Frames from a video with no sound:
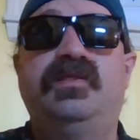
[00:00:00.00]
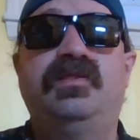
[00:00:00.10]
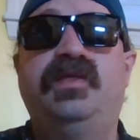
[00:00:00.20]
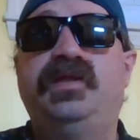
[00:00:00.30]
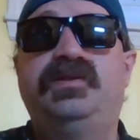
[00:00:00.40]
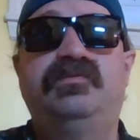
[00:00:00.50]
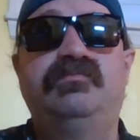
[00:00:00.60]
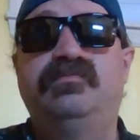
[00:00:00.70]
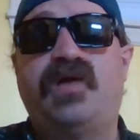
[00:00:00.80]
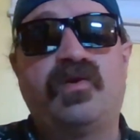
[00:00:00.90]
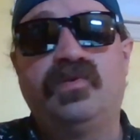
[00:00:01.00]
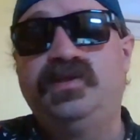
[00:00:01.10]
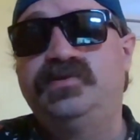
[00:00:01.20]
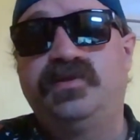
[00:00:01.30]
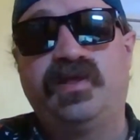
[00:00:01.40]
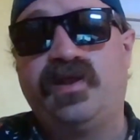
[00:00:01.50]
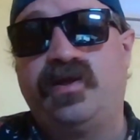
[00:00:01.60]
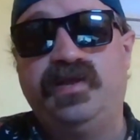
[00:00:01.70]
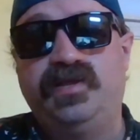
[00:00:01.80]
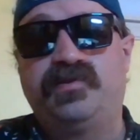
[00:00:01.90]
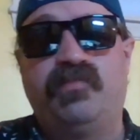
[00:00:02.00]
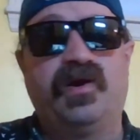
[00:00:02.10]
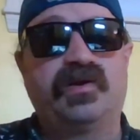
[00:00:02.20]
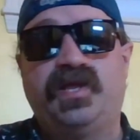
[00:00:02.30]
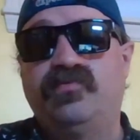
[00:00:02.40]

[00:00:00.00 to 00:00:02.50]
they not only do they not hit the mark,